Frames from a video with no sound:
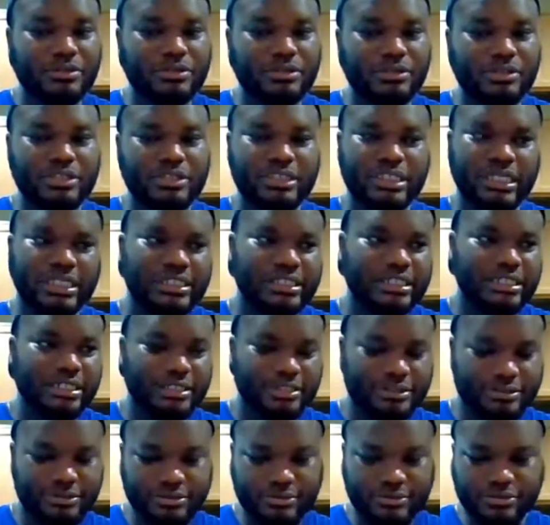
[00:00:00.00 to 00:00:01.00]
and setting
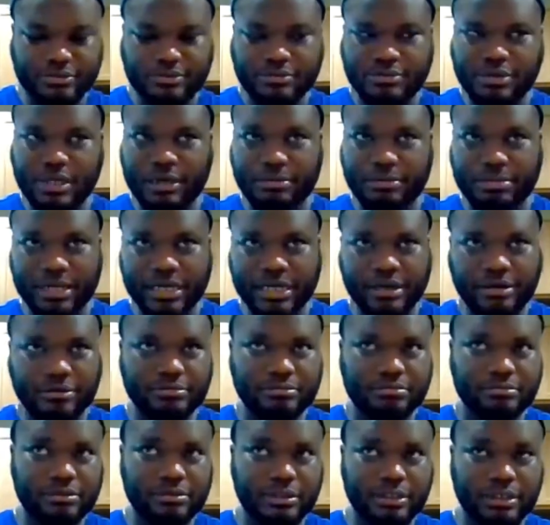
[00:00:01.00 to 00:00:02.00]
it to about,
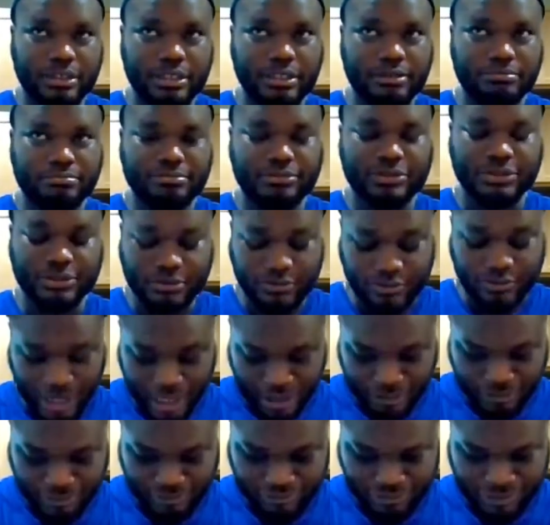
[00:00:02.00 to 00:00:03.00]

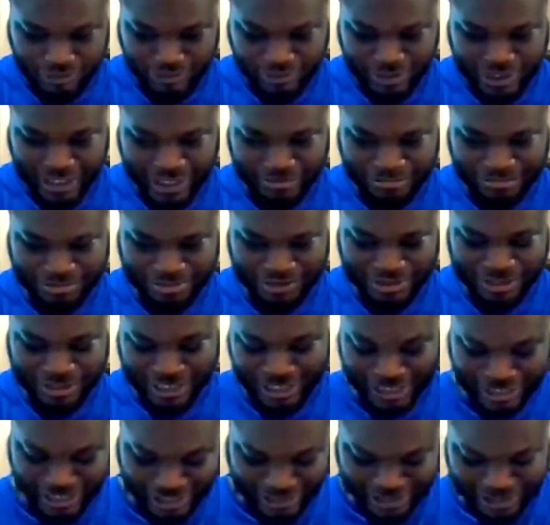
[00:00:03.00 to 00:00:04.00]
what would I put
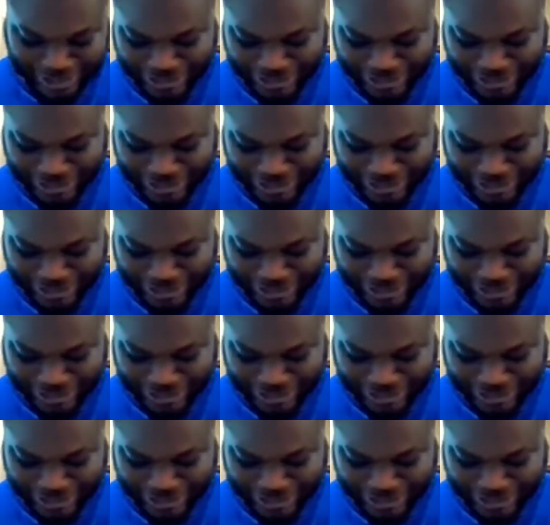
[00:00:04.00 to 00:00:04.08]
that at?